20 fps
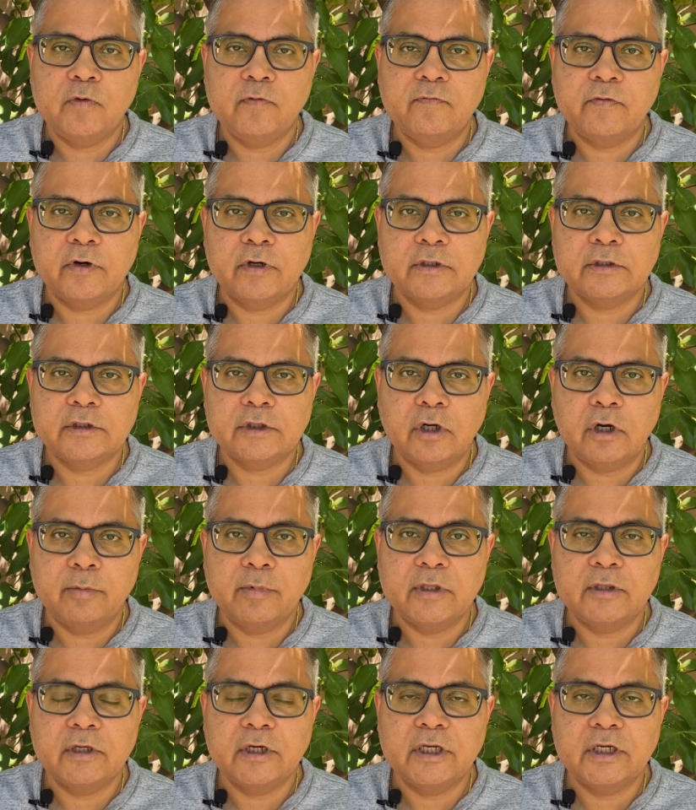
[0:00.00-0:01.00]
for a job
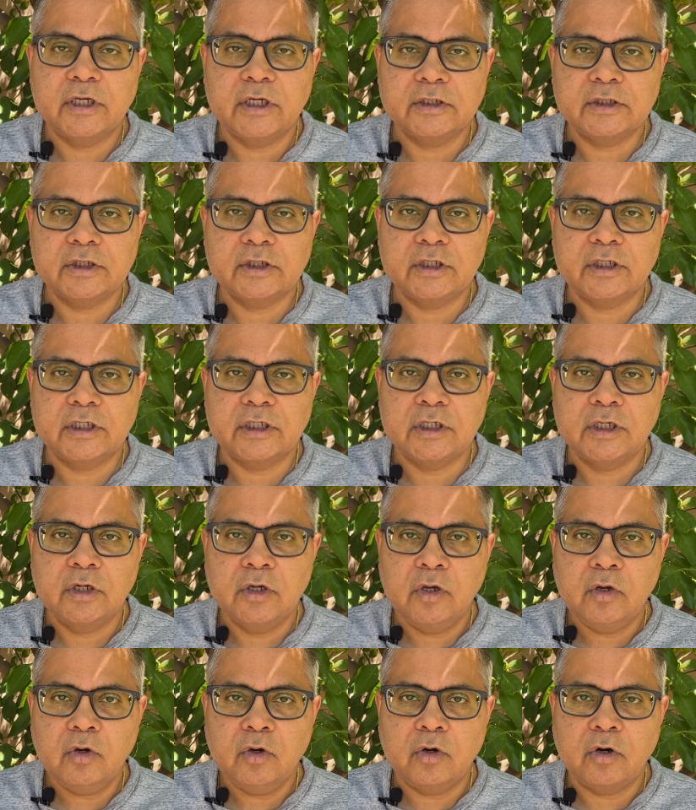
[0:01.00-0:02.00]
in the industry
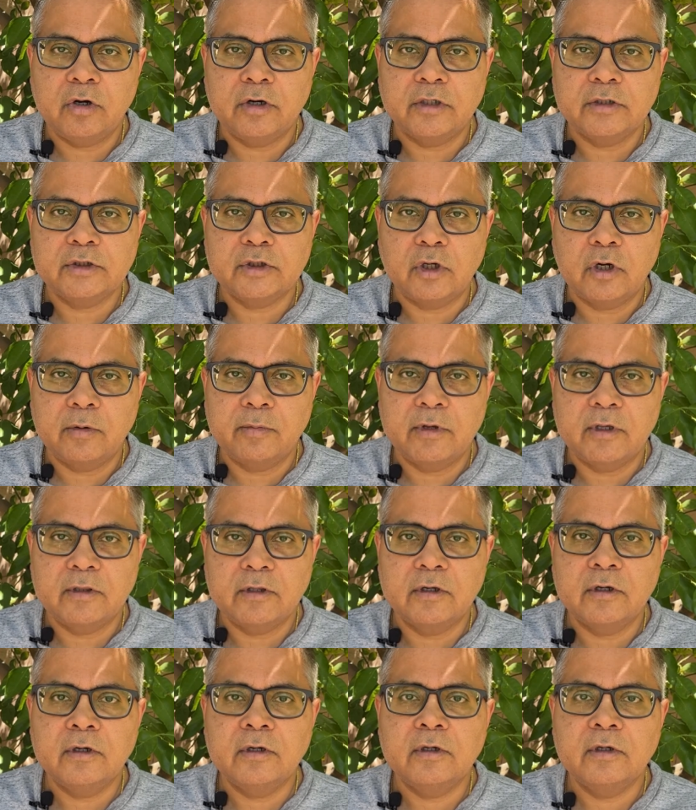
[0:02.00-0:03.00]
or a job in the